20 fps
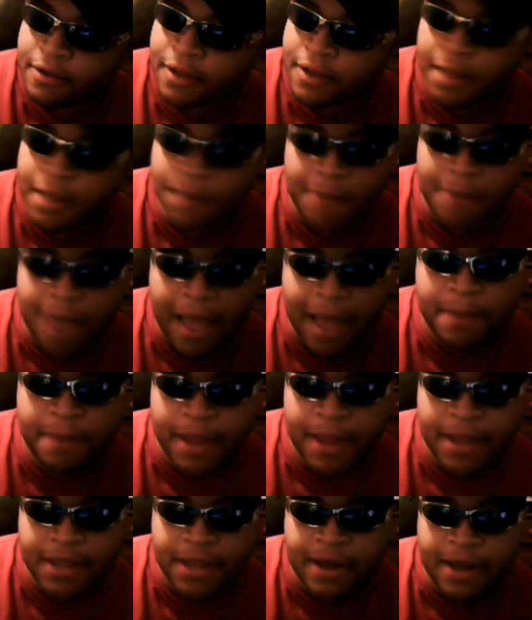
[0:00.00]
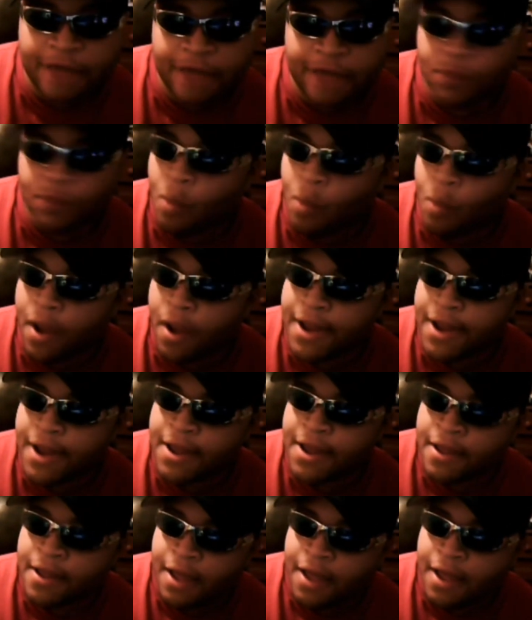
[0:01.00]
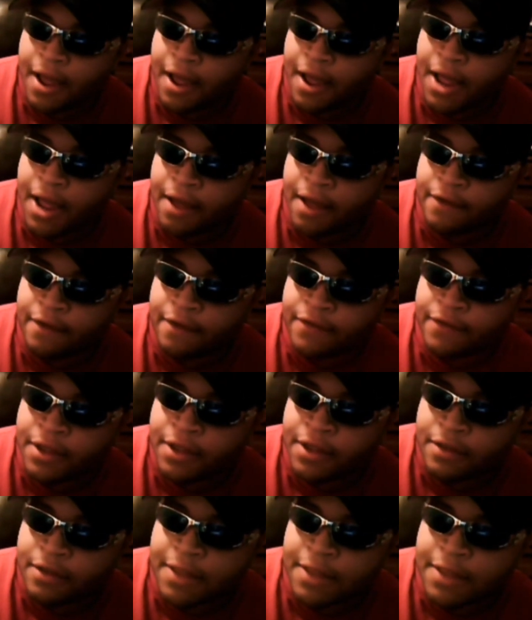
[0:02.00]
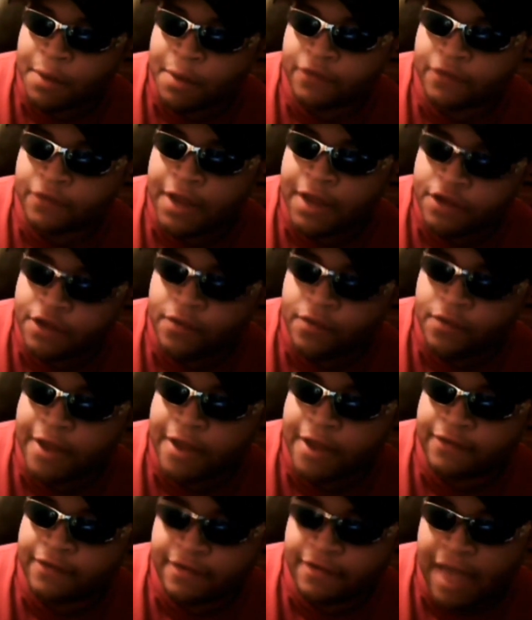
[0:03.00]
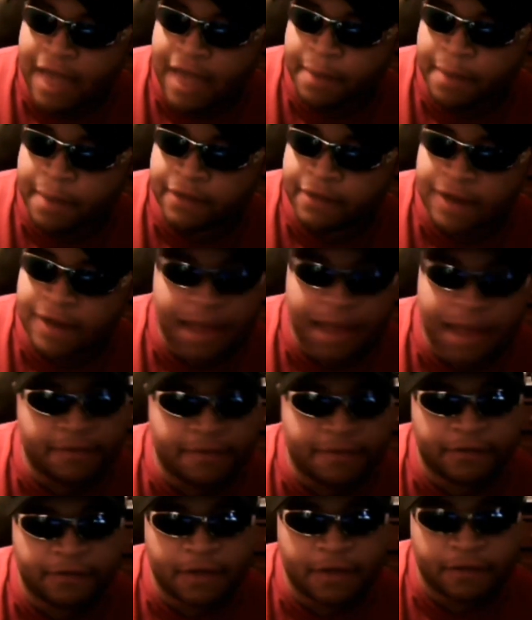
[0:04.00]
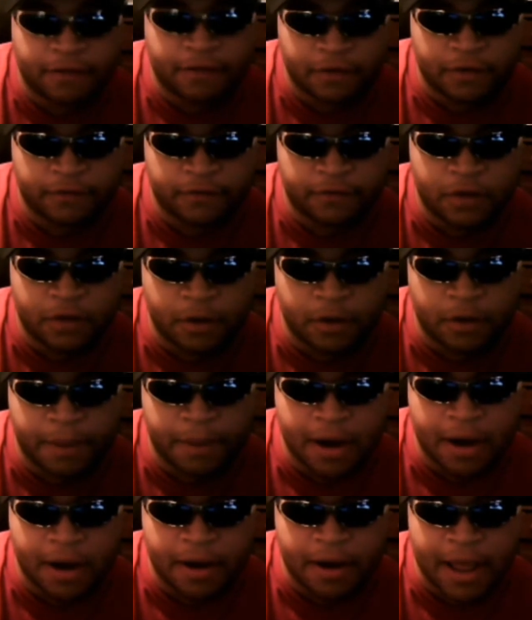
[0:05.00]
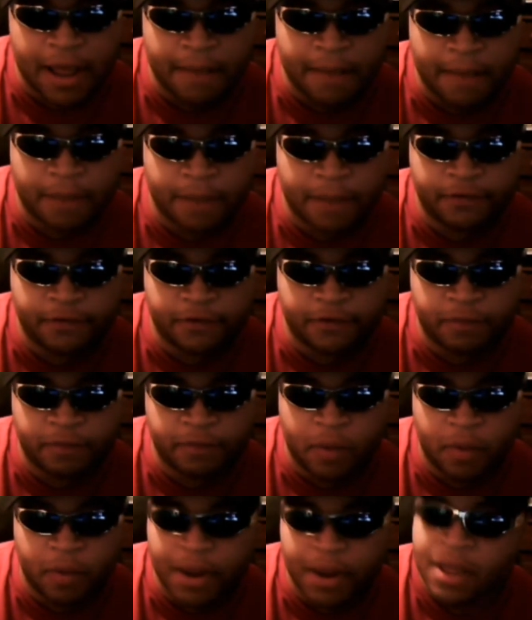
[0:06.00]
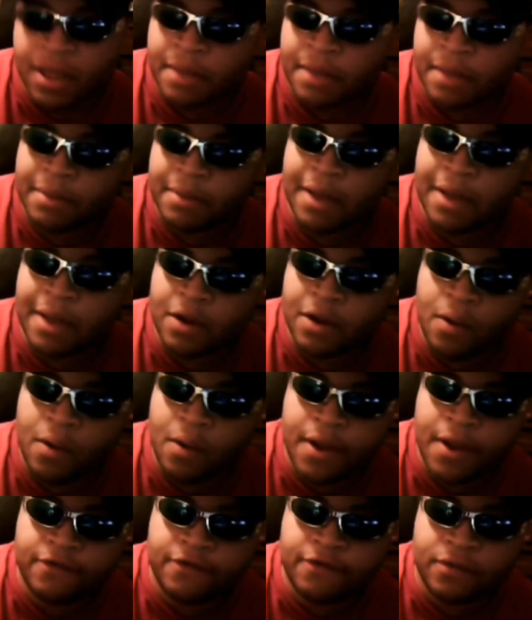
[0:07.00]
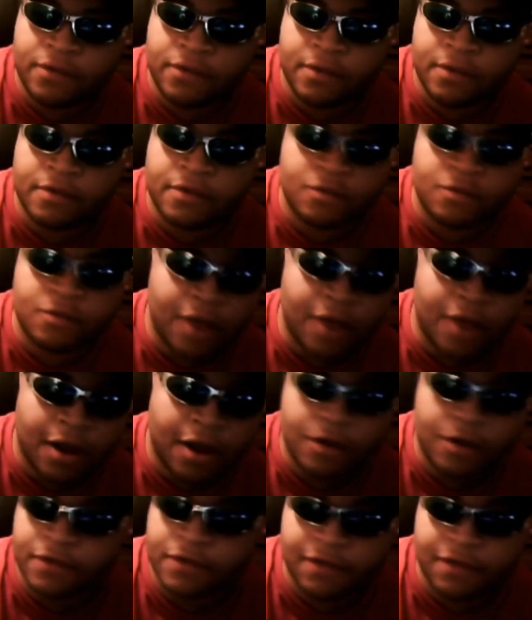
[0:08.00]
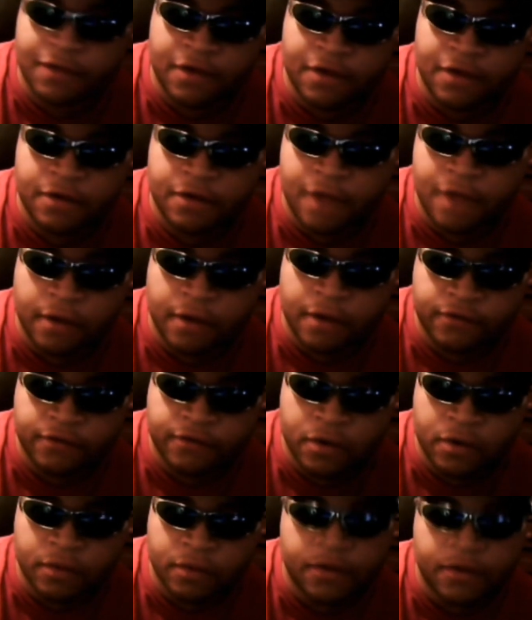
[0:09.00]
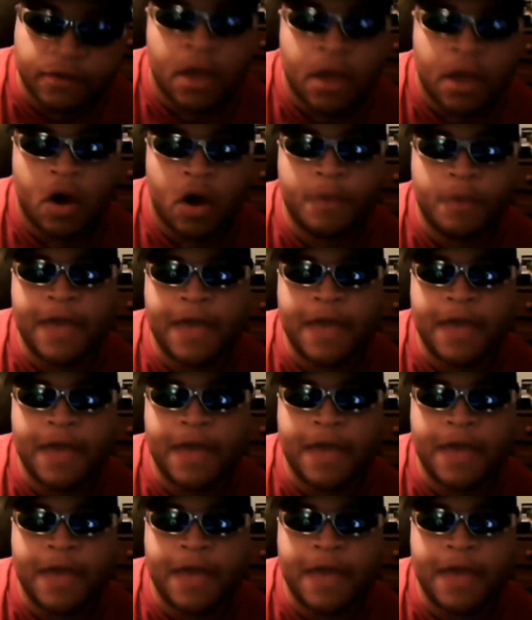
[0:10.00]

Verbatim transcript: in my opinion, as one of the most interesting topics that I've discussed on The Secluded Paradyme up to this point. But I'm not going to continue to talk in circles. Hope you